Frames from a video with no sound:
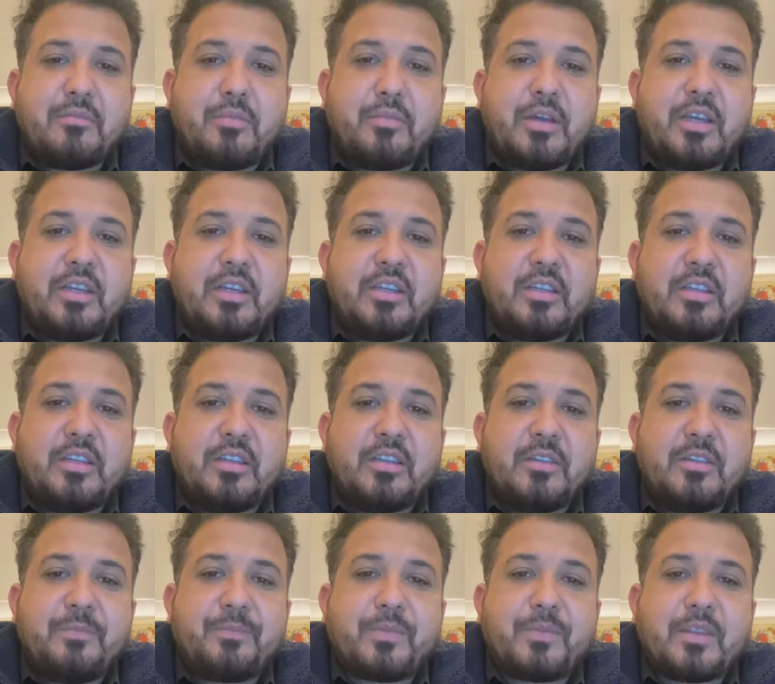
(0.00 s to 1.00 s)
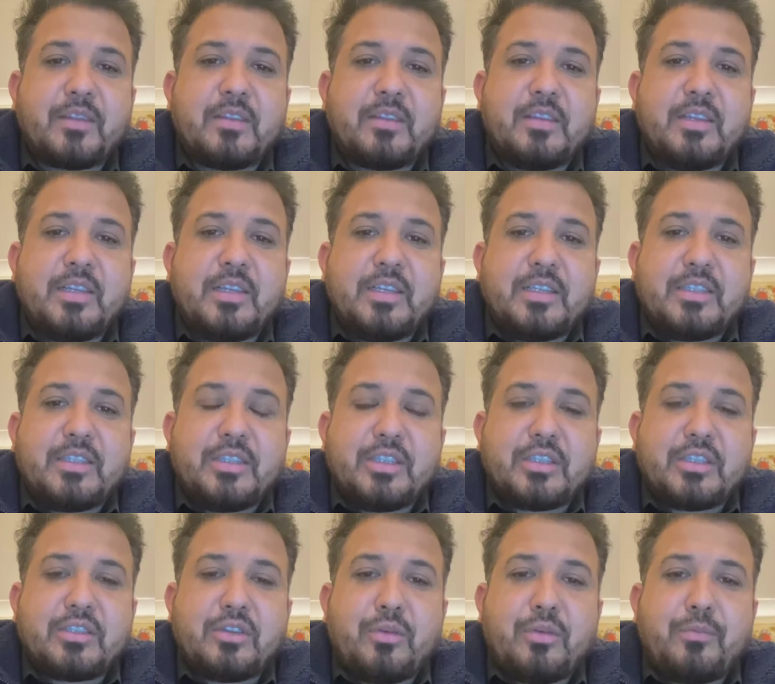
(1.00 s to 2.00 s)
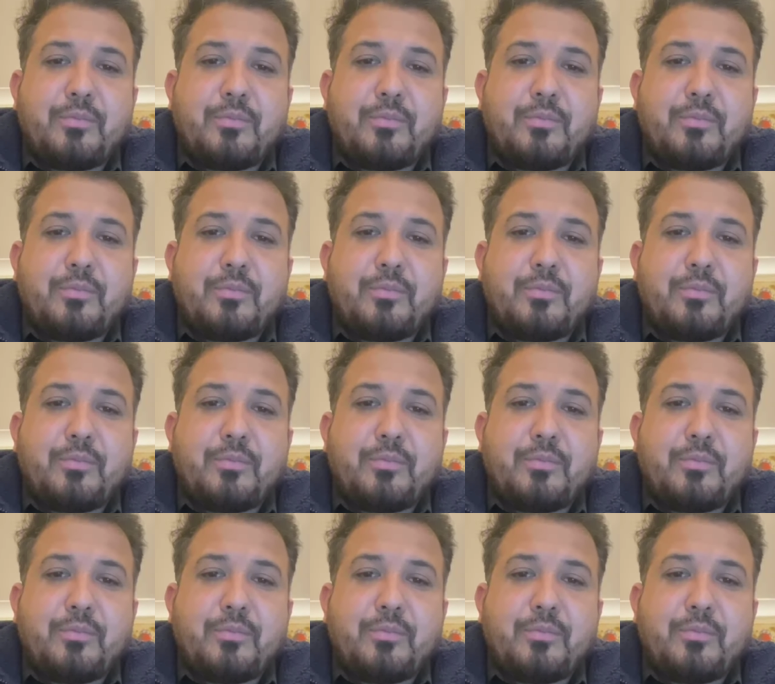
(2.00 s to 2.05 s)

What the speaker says: by the